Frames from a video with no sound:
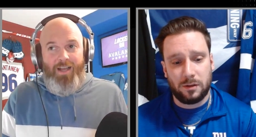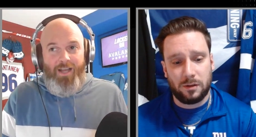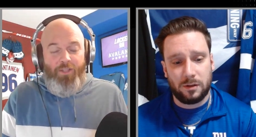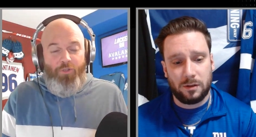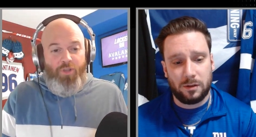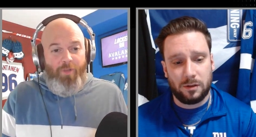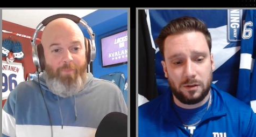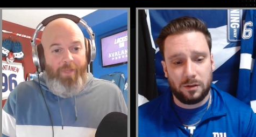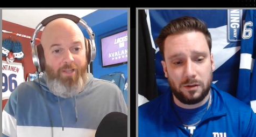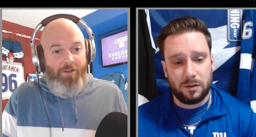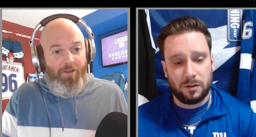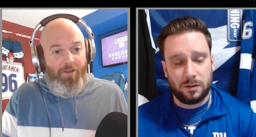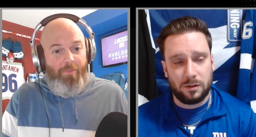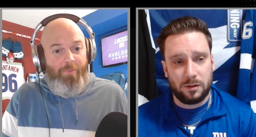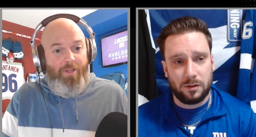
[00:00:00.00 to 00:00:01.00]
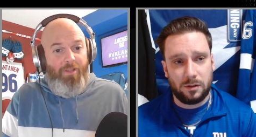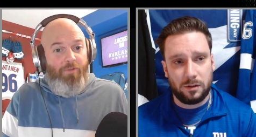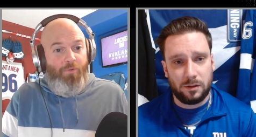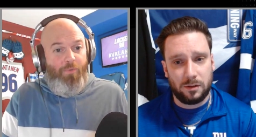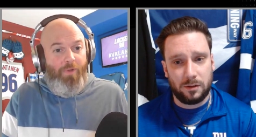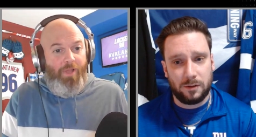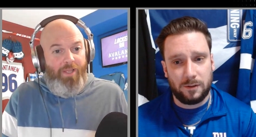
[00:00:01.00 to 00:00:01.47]
Speaker 1: You can make an argument
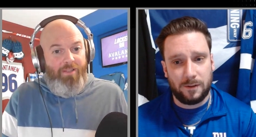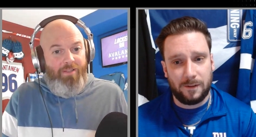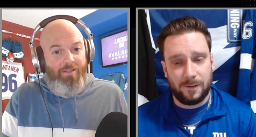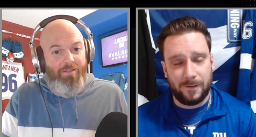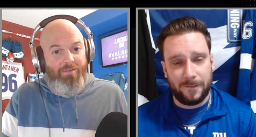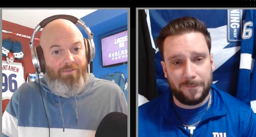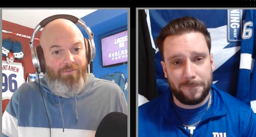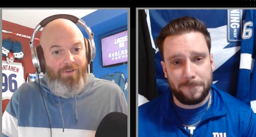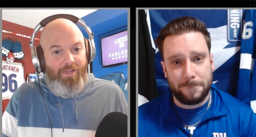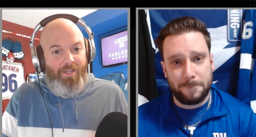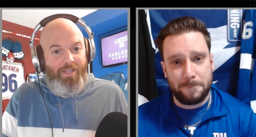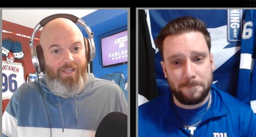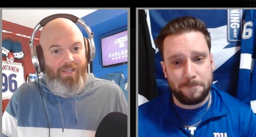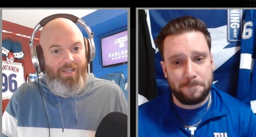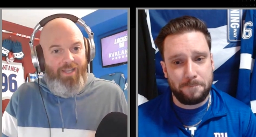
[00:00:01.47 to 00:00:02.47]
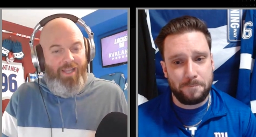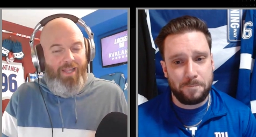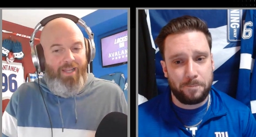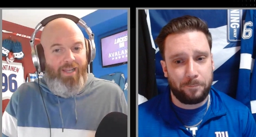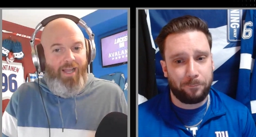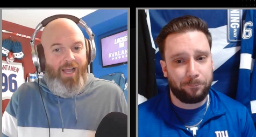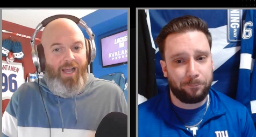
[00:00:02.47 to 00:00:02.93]
either way, right?
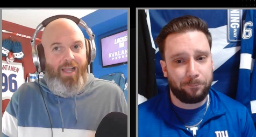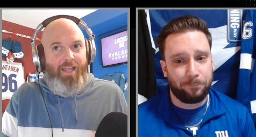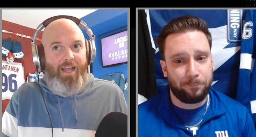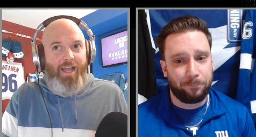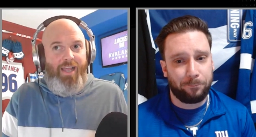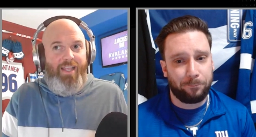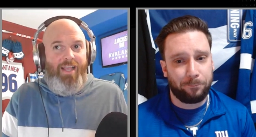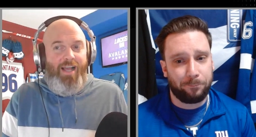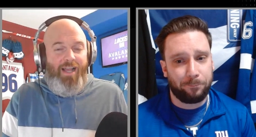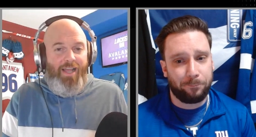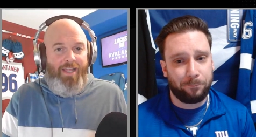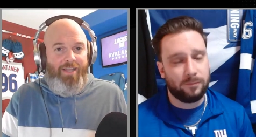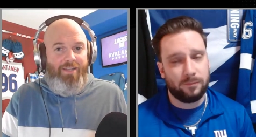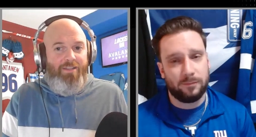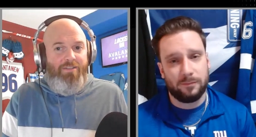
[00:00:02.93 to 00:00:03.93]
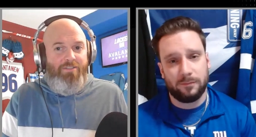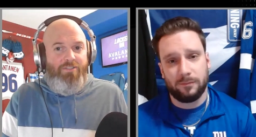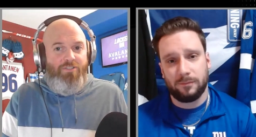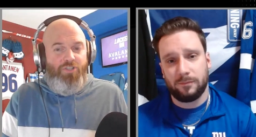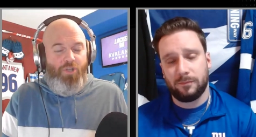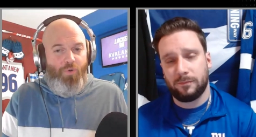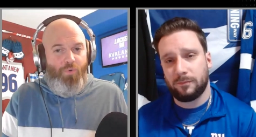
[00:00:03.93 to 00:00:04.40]
And I kind
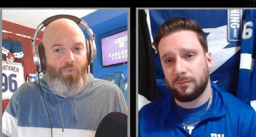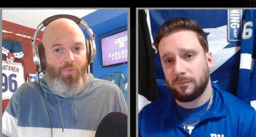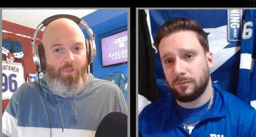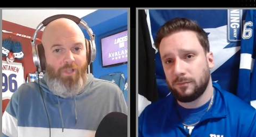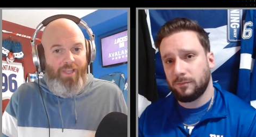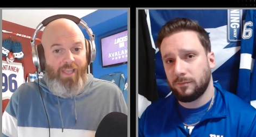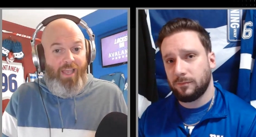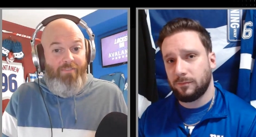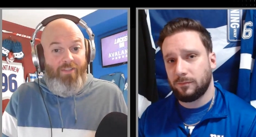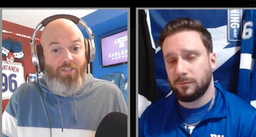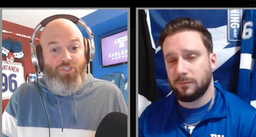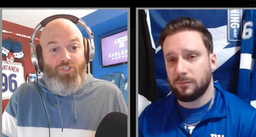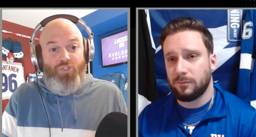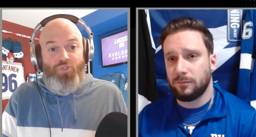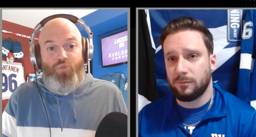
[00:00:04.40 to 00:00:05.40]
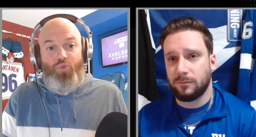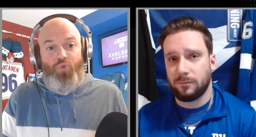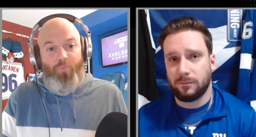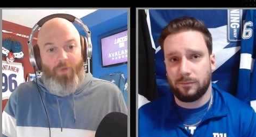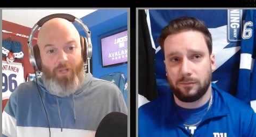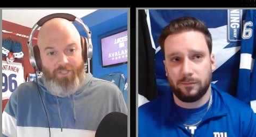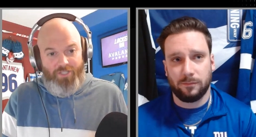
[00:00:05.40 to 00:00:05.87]
of don't like having too
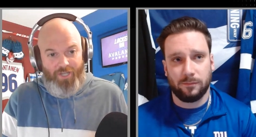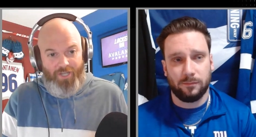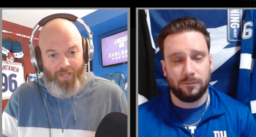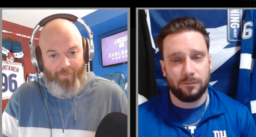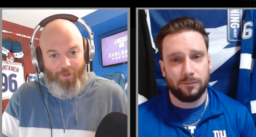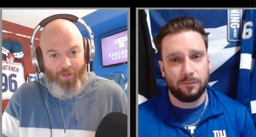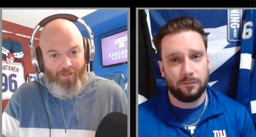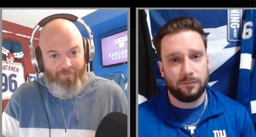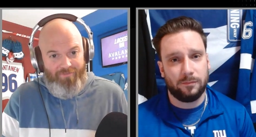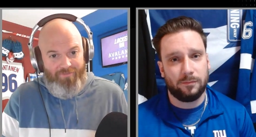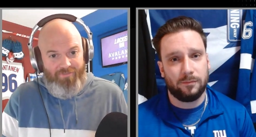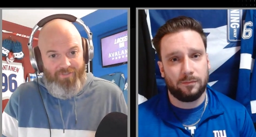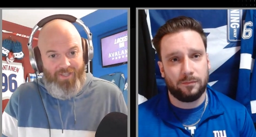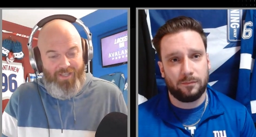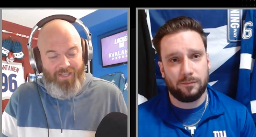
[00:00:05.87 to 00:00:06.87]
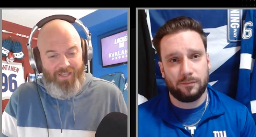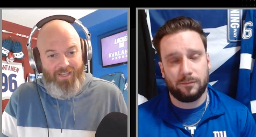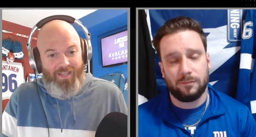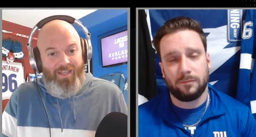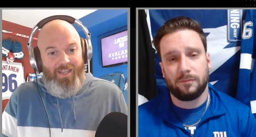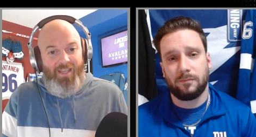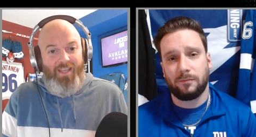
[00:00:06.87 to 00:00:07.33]
much time off.
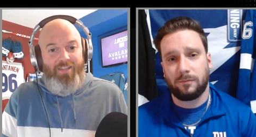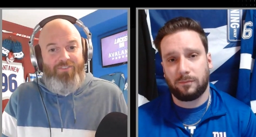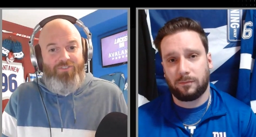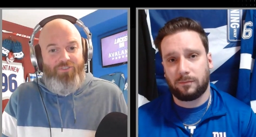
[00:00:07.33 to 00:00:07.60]
It's